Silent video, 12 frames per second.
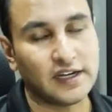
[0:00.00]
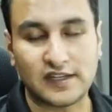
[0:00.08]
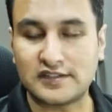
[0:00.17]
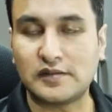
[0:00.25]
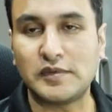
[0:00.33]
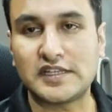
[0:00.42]
it
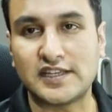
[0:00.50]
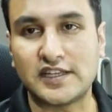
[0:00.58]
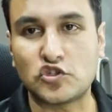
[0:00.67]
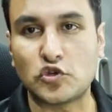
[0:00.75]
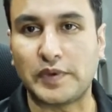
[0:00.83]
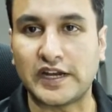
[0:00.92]
doesn't make
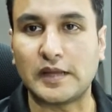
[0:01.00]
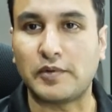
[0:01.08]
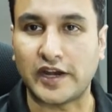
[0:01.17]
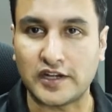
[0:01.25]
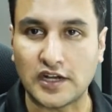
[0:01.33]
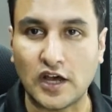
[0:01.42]
sense to pick it
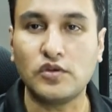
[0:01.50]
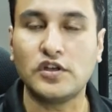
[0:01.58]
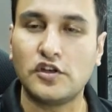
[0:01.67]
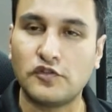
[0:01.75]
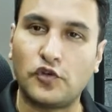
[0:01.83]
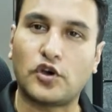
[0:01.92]
up right
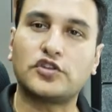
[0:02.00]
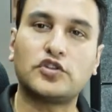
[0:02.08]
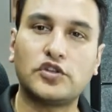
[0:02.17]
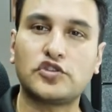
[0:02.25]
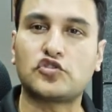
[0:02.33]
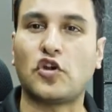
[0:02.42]
now.
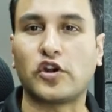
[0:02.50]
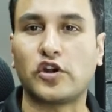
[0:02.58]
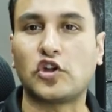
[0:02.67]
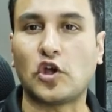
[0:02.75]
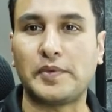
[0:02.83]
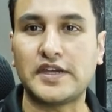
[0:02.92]
Focus on your
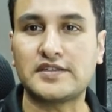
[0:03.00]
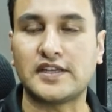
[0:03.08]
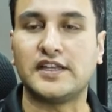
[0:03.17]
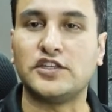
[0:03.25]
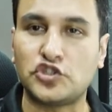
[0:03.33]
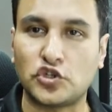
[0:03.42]
stronger
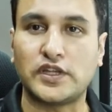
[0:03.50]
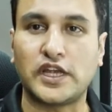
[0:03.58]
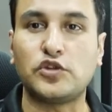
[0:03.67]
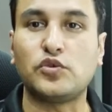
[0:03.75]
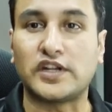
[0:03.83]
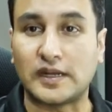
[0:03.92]
topics and ensure
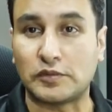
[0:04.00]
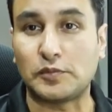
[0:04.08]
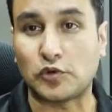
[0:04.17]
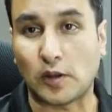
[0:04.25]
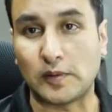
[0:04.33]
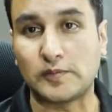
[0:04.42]
that you attempt
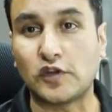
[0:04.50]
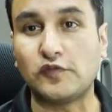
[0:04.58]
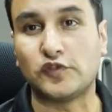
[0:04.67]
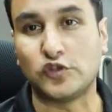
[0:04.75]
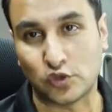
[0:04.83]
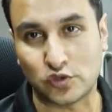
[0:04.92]
the problems
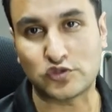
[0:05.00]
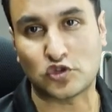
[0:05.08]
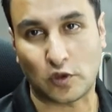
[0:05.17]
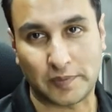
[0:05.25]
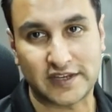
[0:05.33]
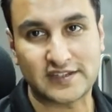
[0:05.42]
of
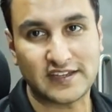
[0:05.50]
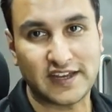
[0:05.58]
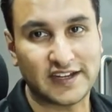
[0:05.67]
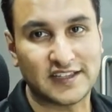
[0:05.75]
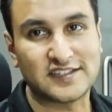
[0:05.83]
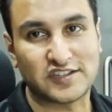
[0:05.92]
those topics
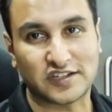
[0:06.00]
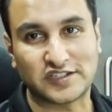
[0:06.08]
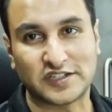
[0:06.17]
at this